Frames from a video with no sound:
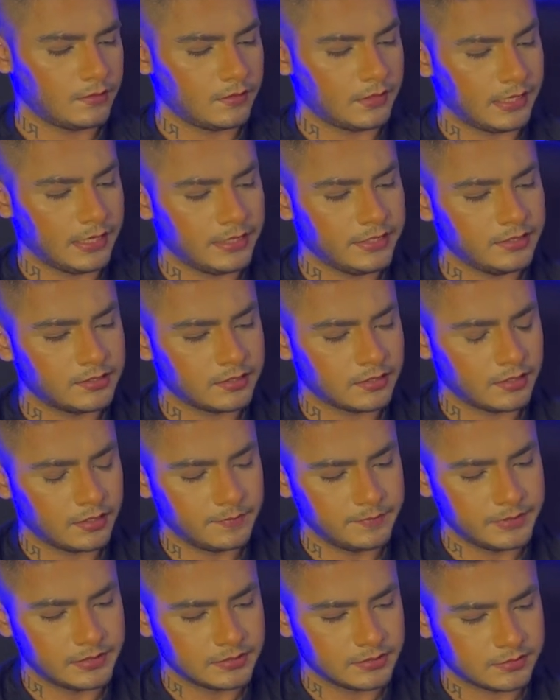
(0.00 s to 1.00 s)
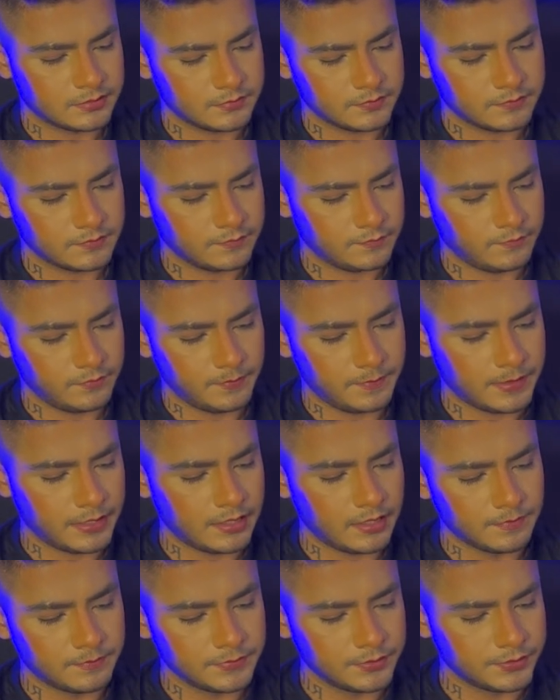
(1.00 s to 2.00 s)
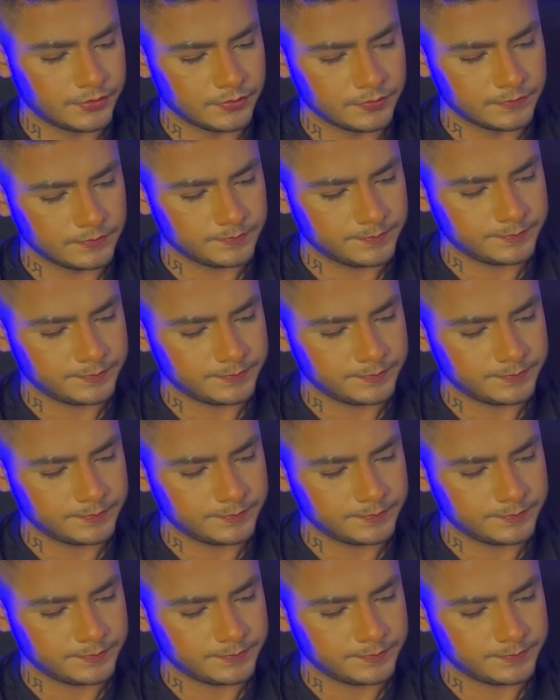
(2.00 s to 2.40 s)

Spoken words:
Anything I missed for pile number 2?